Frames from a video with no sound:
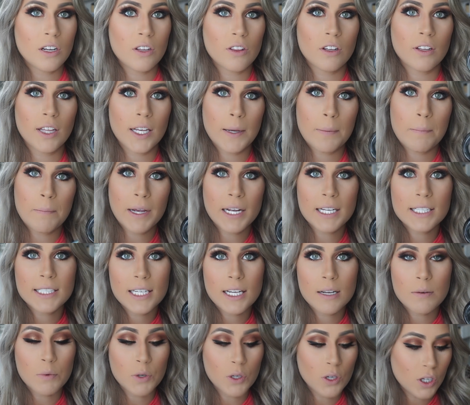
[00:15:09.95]
either like mix
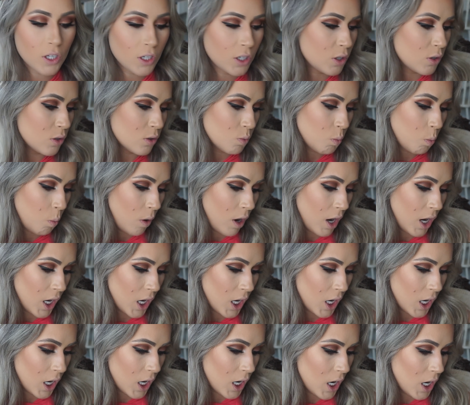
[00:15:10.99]
them or you can use
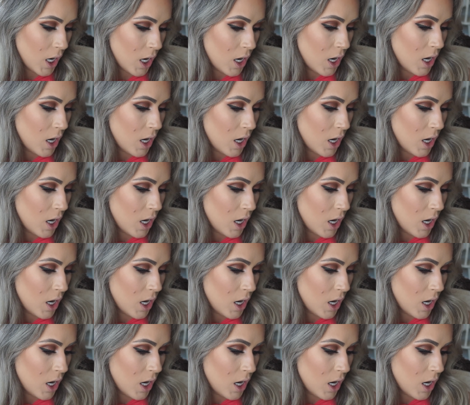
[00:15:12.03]
one